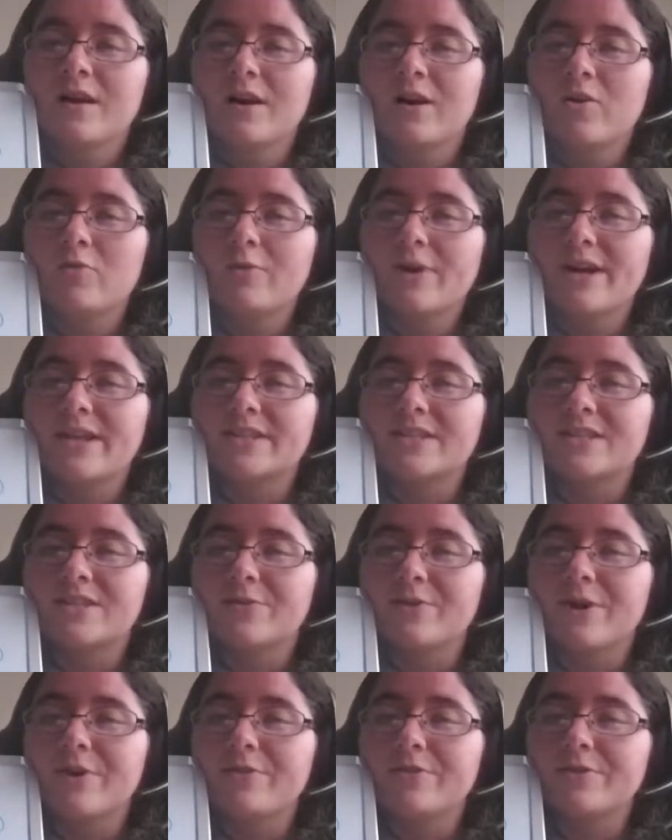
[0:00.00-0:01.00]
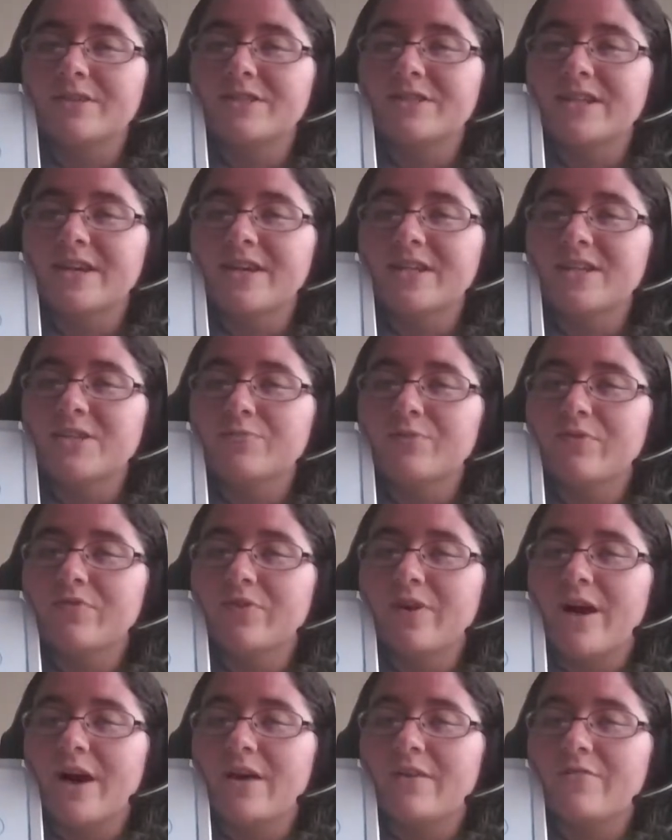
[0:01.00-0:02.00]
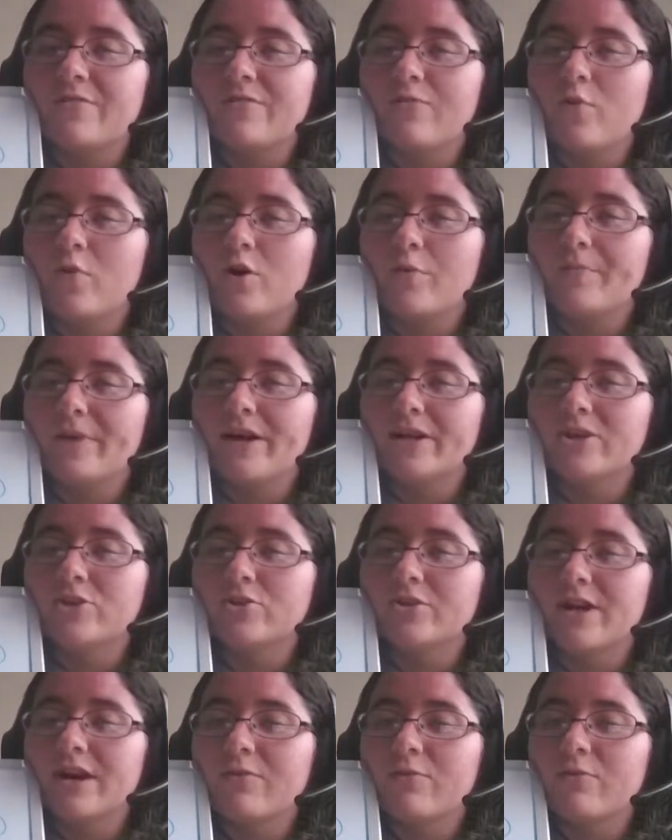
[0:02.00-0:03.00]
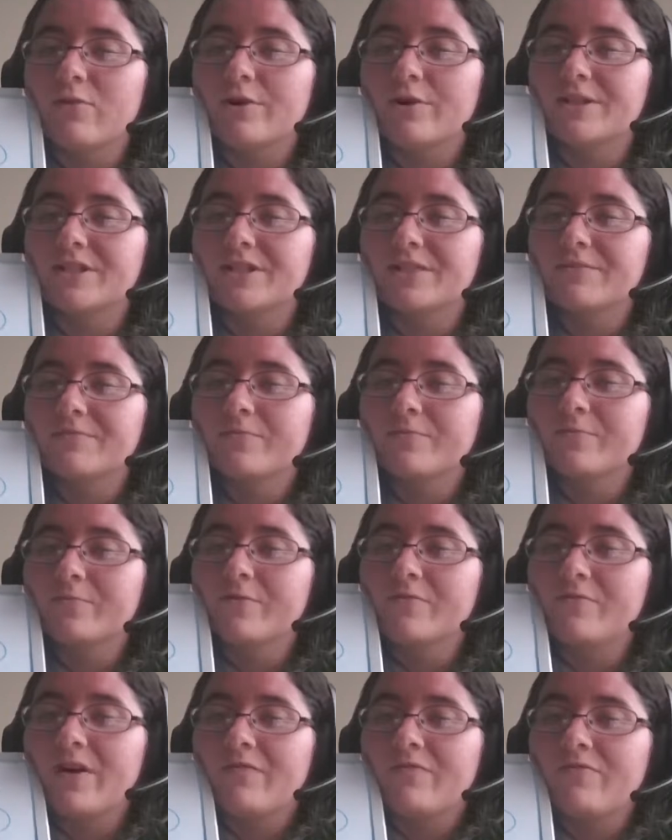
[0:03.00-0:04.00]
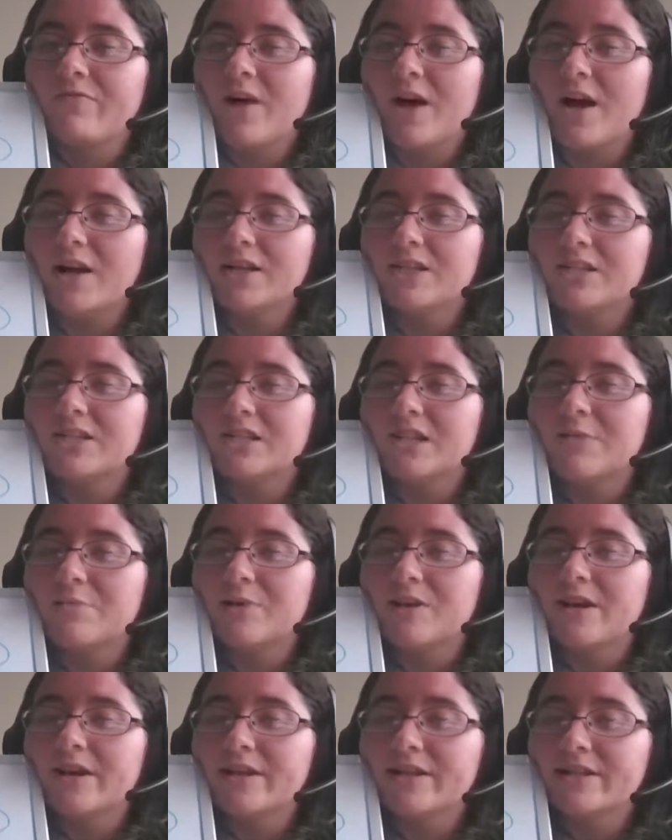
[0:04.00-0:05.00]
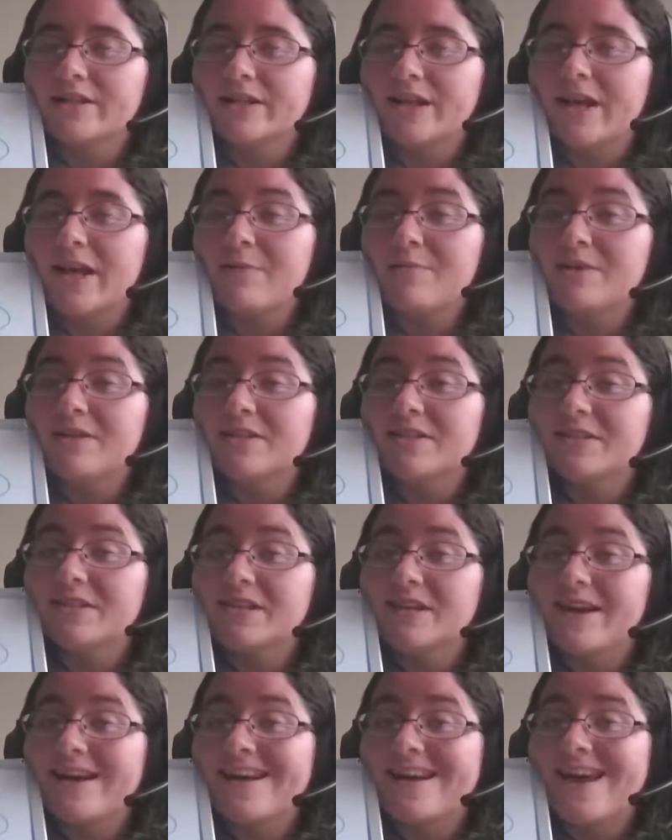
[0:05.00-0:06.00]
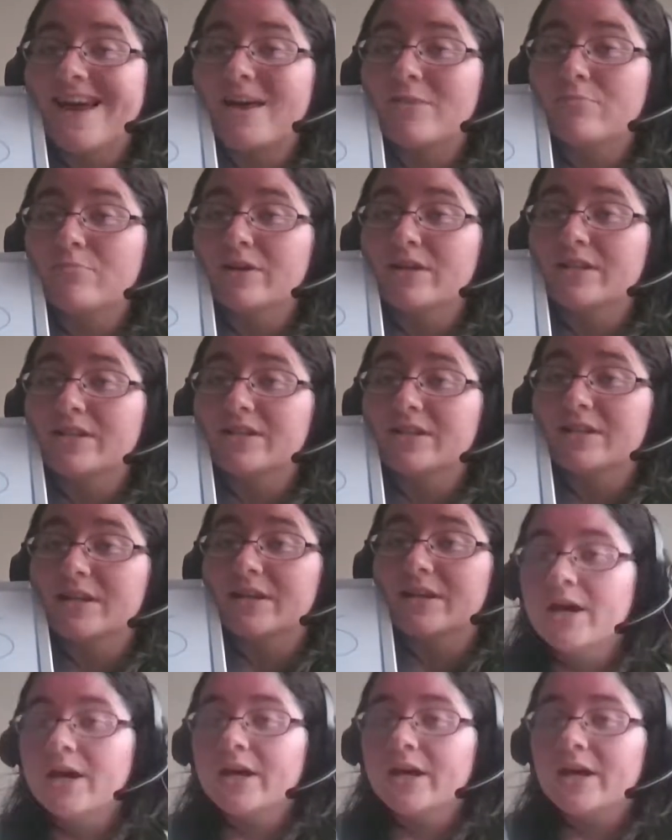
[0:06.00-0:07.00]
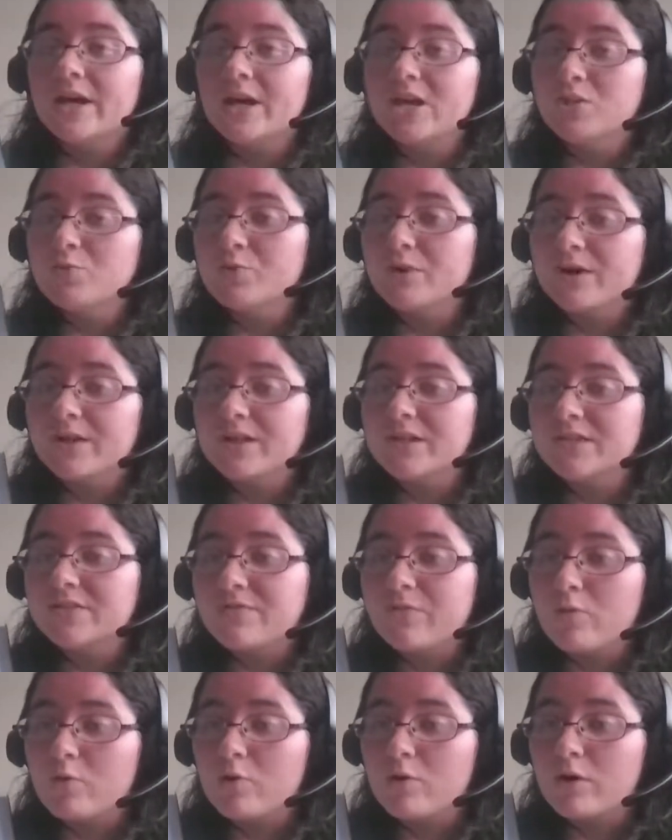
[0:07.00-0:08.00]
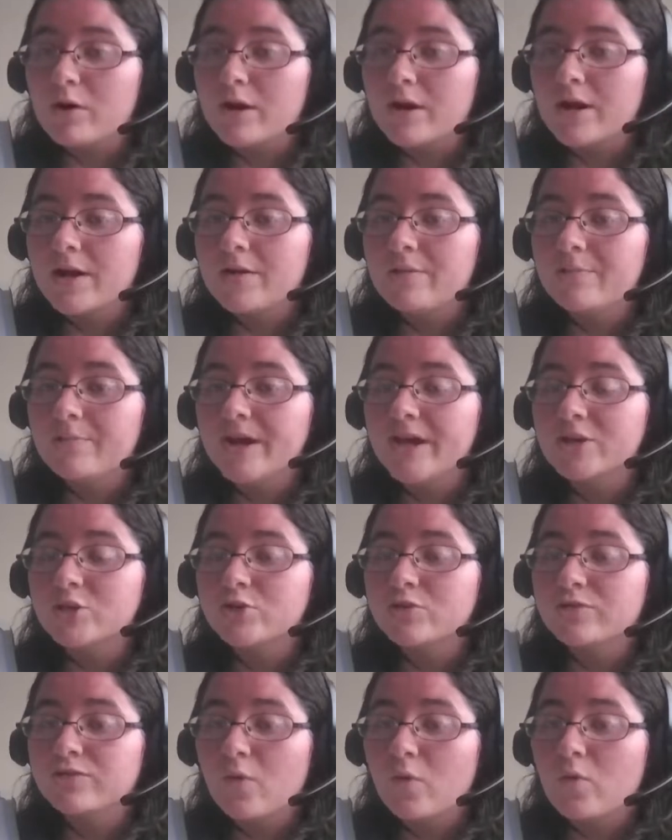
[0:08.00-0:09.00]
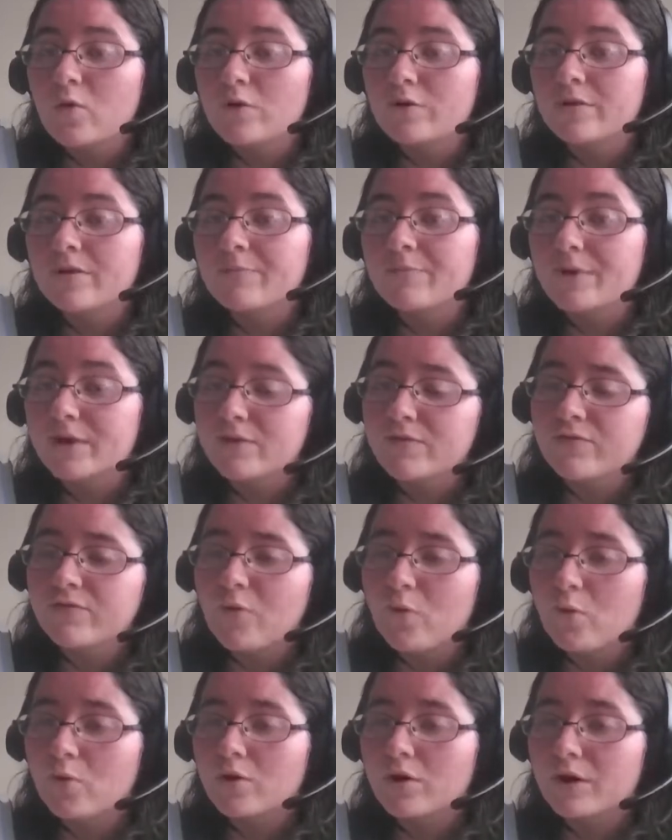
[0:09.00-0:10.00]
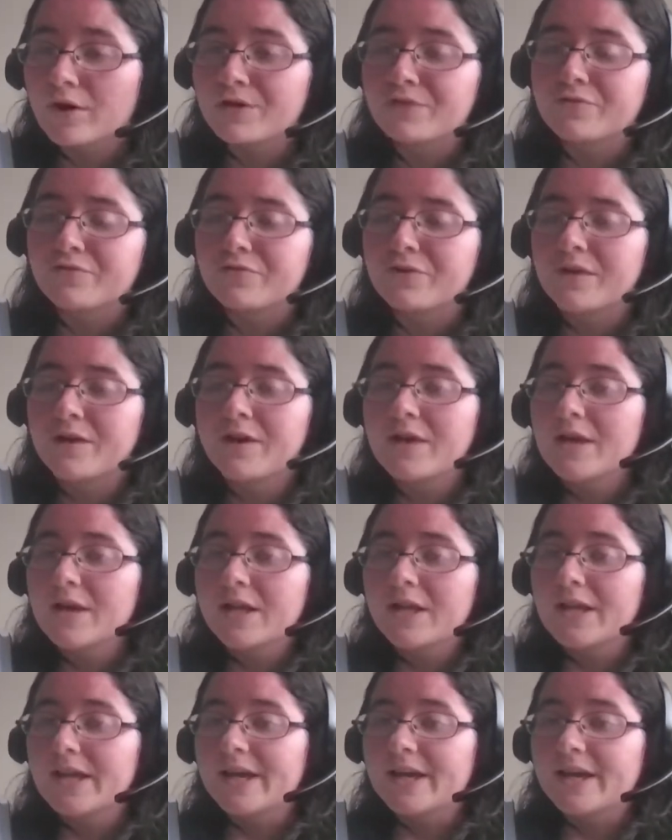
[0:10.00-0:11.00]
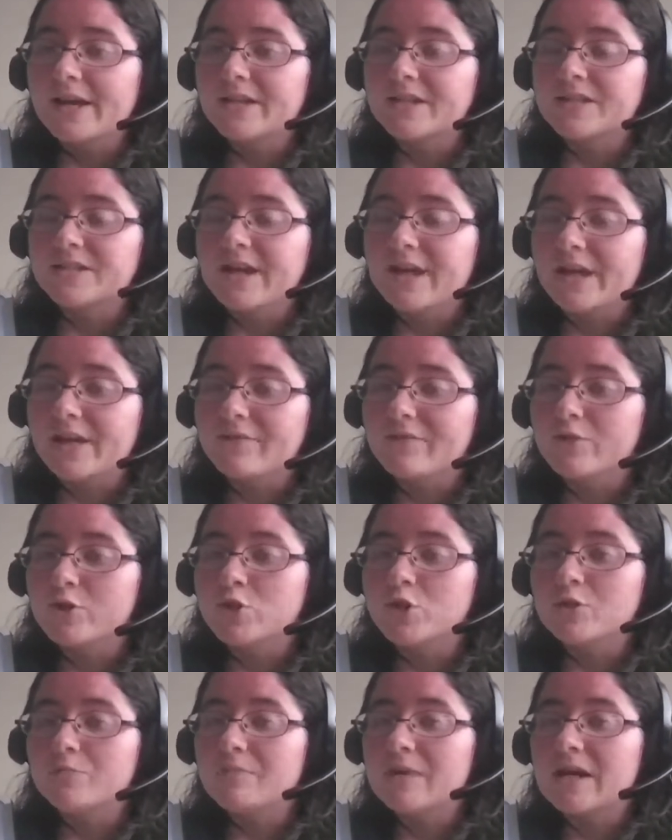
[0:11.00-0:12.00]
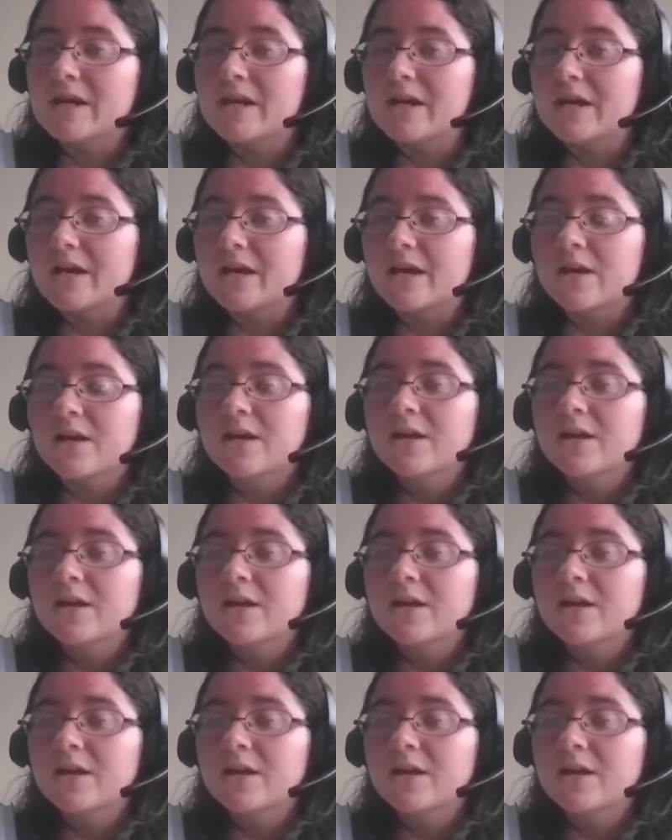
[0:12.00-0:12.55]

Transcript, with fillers: Alright, so here in the States, we've got four major networks. We've got Fox, CBS, ABC, and NBC. Each one of these four major four, the big four of like television media,